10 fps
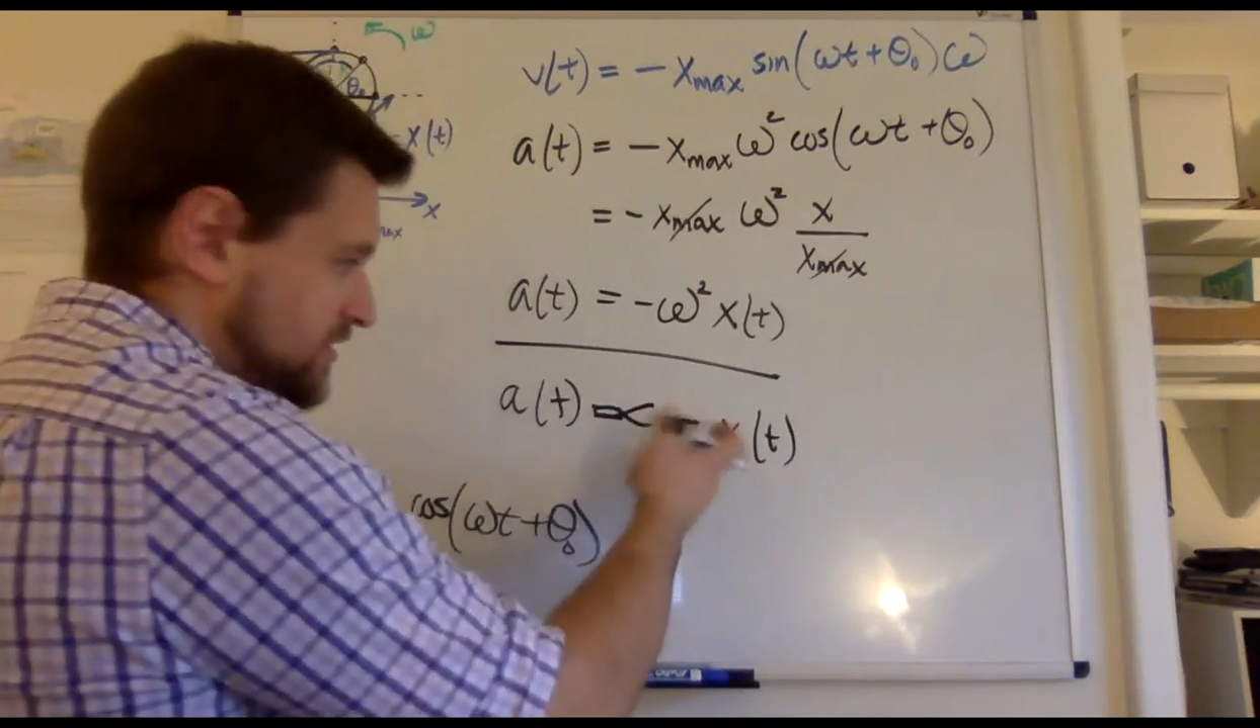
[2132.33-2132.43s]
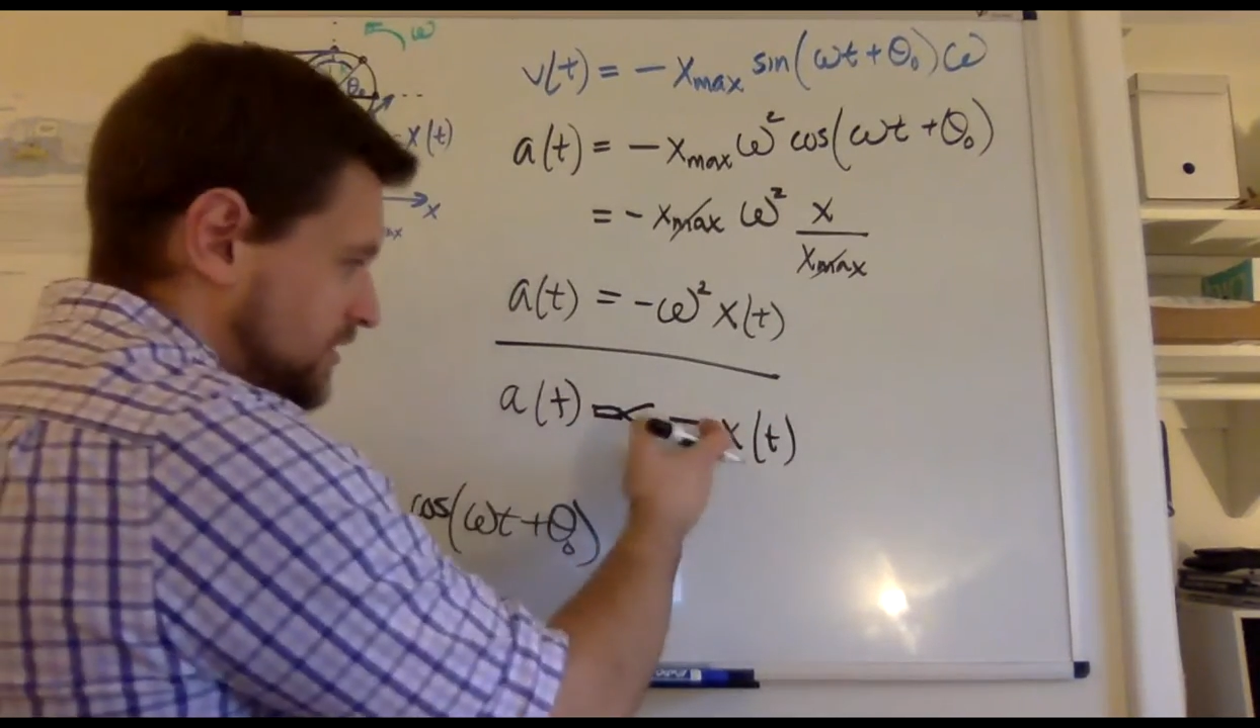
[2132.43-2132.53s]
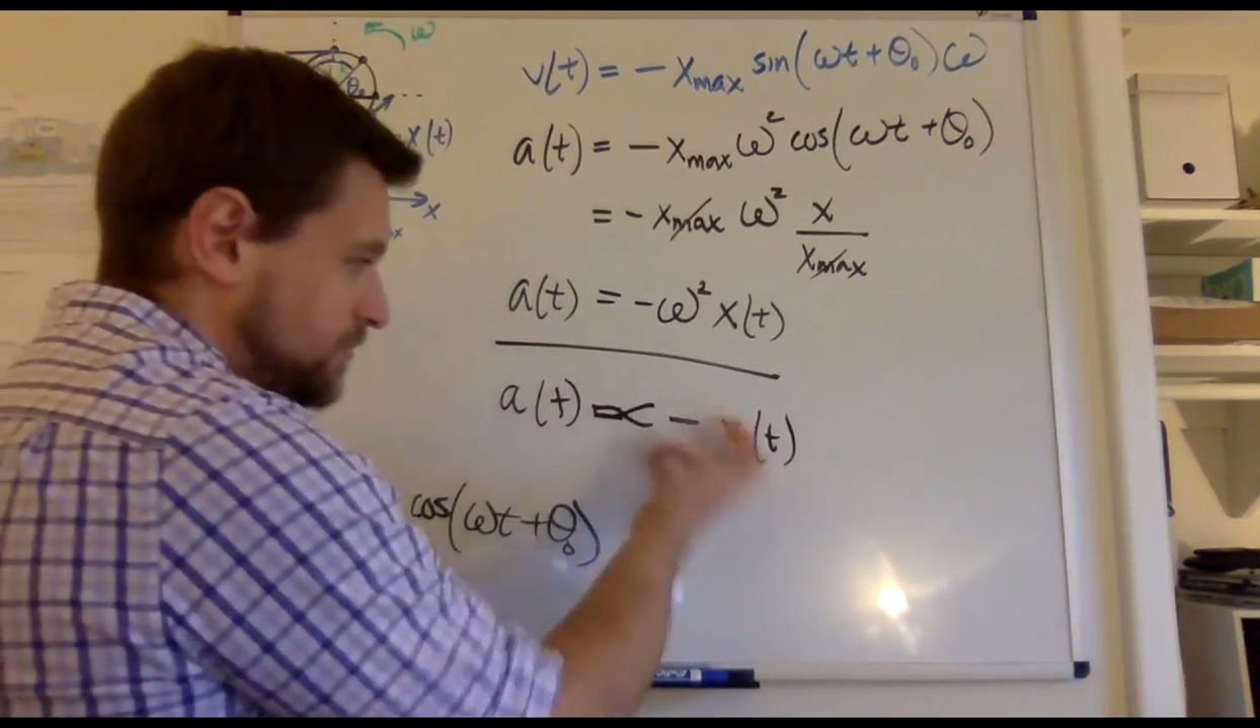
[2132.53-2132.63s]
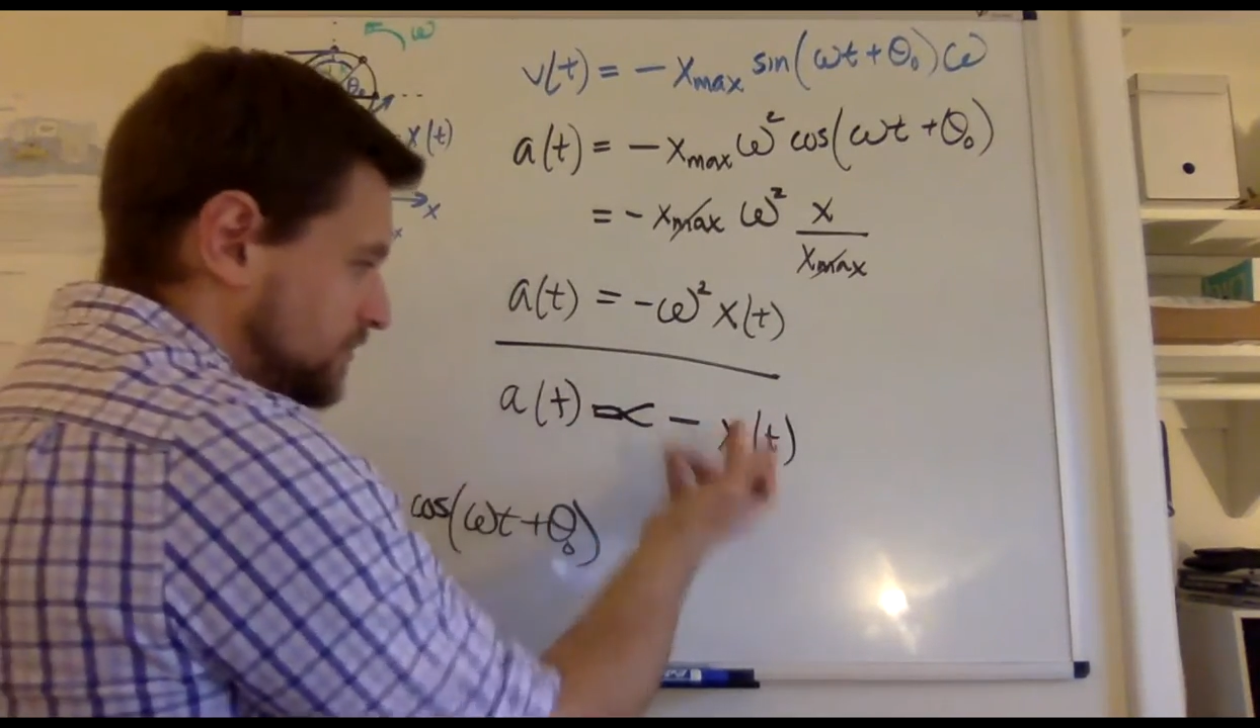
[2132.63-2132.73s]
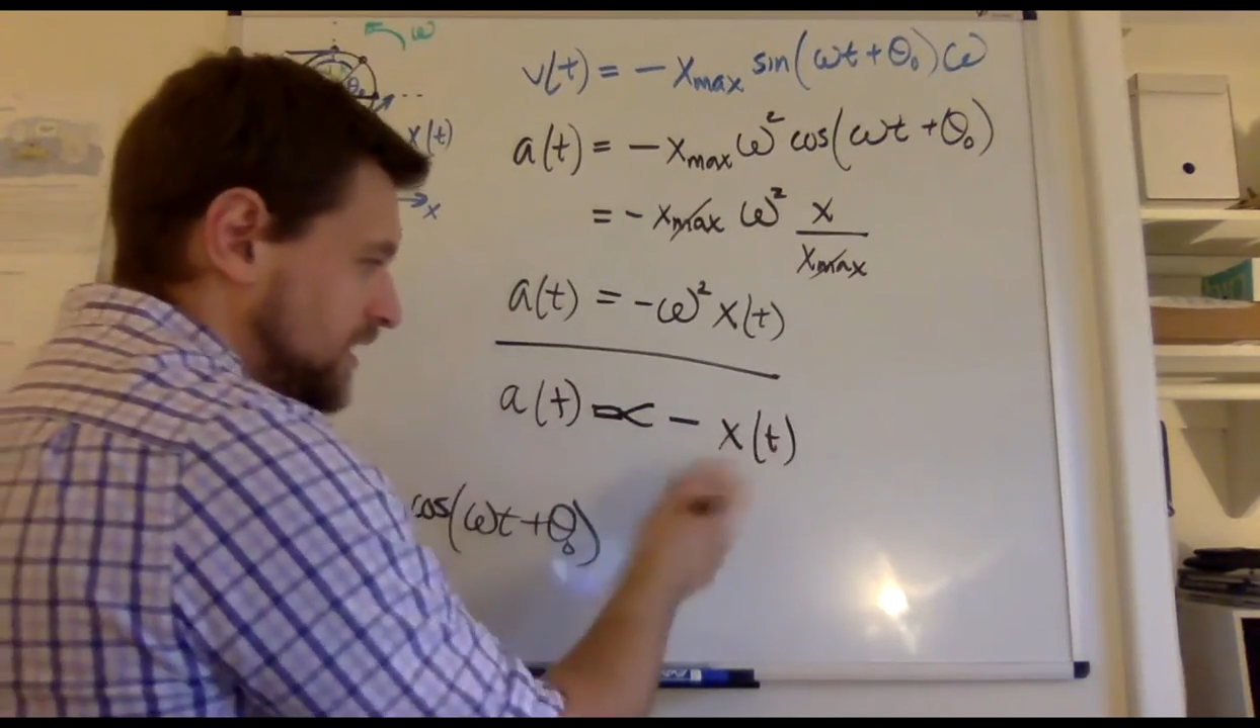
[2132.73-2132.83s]

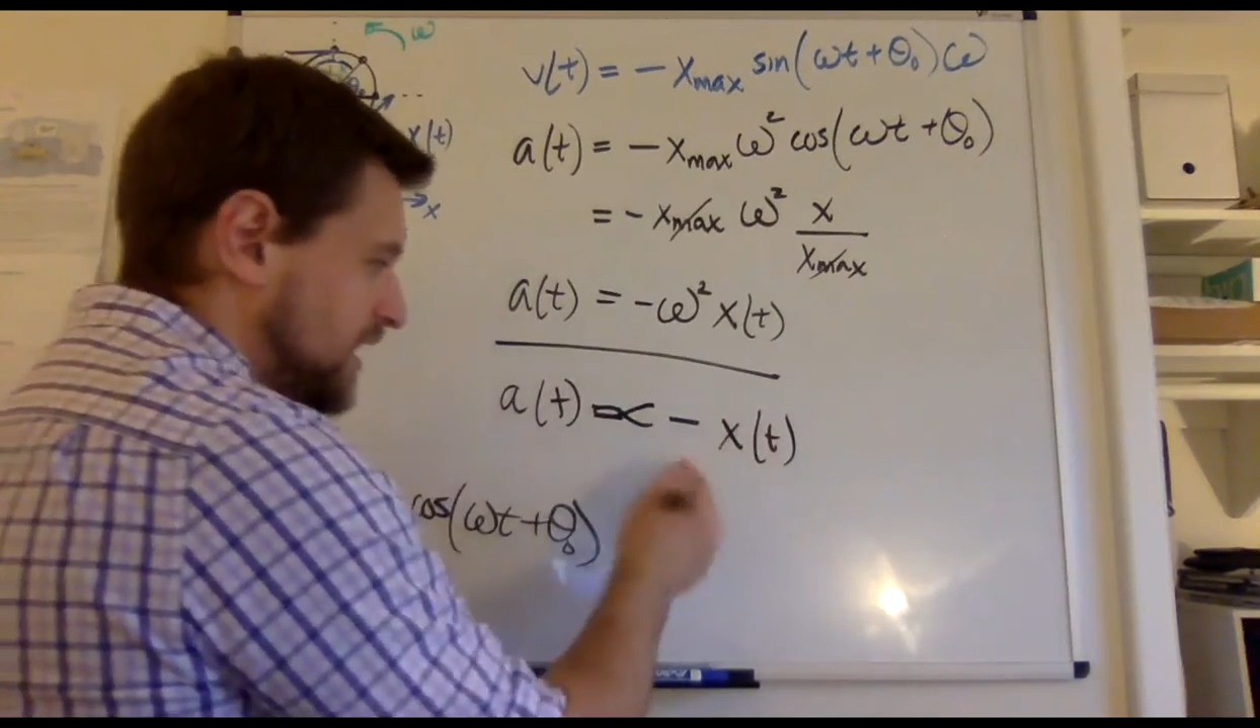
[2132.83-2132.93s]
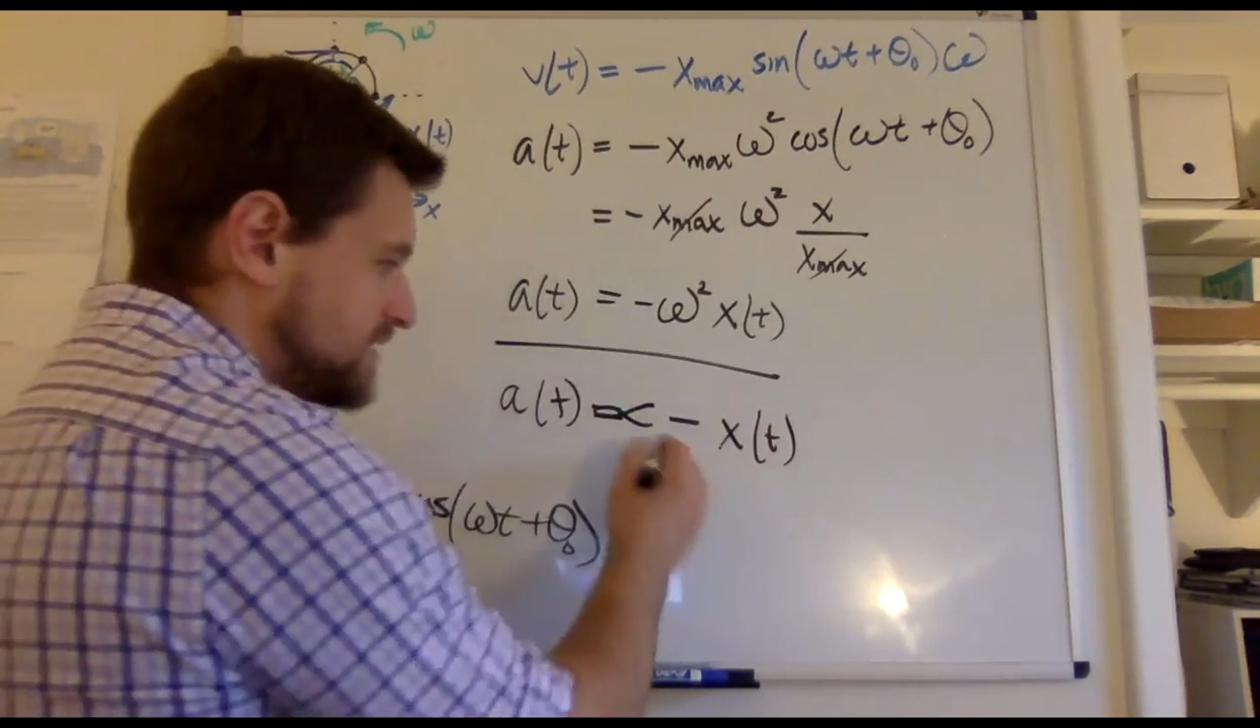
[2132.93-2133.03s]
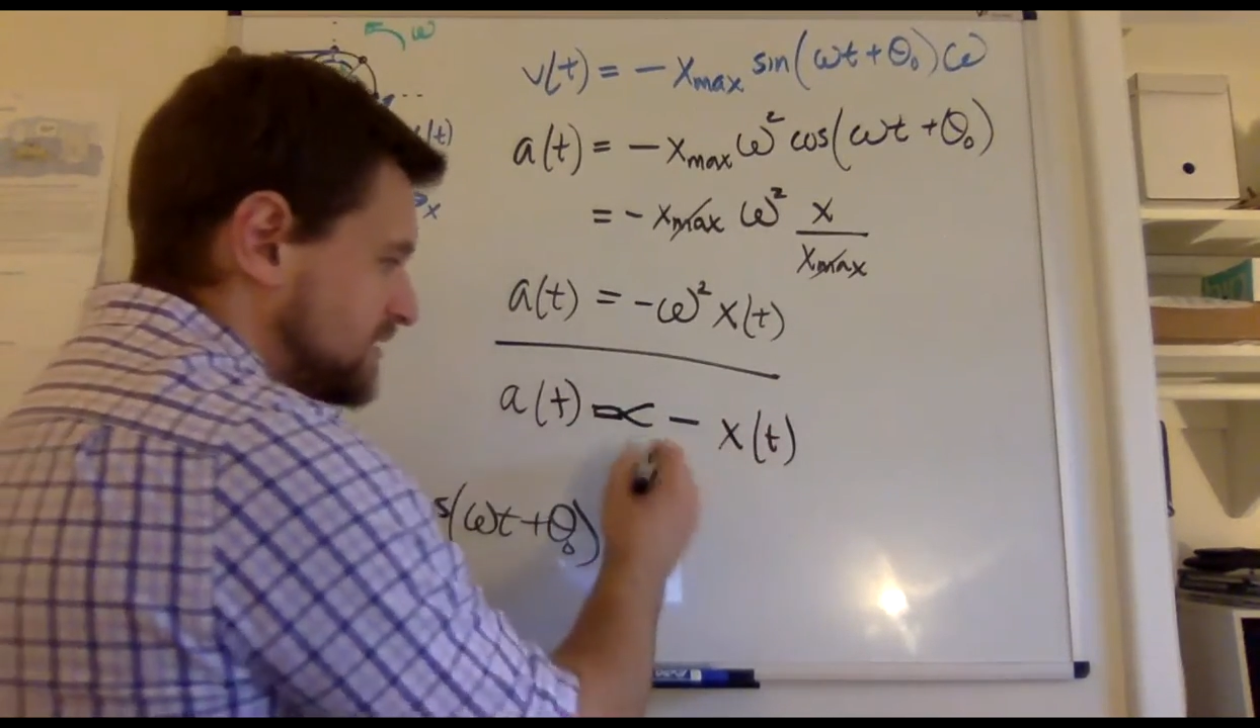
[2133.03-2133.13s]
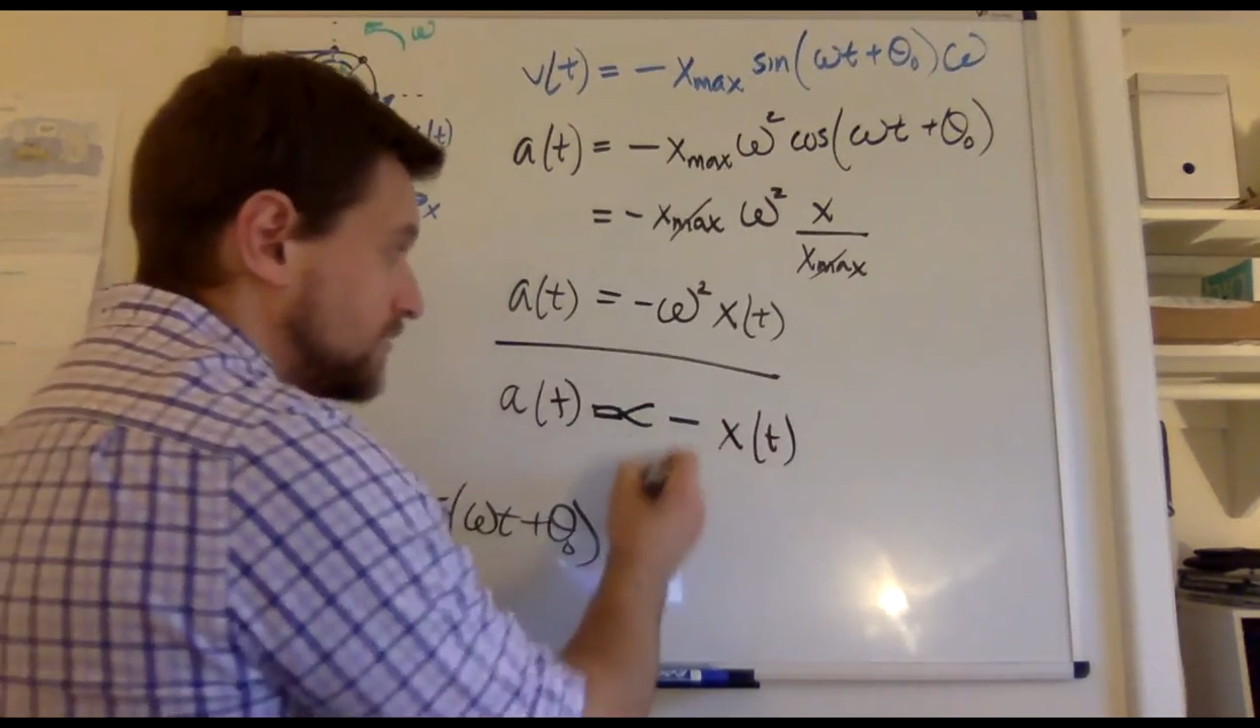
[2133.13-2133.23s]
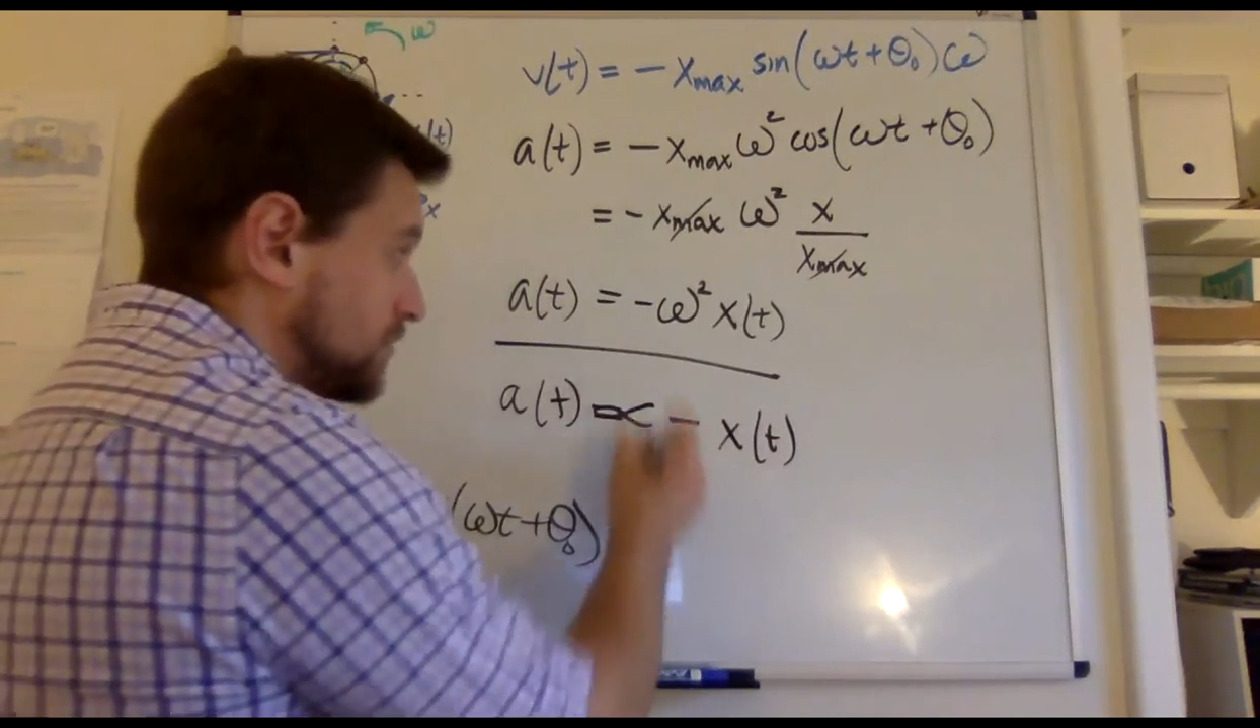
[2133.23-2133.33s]
some constant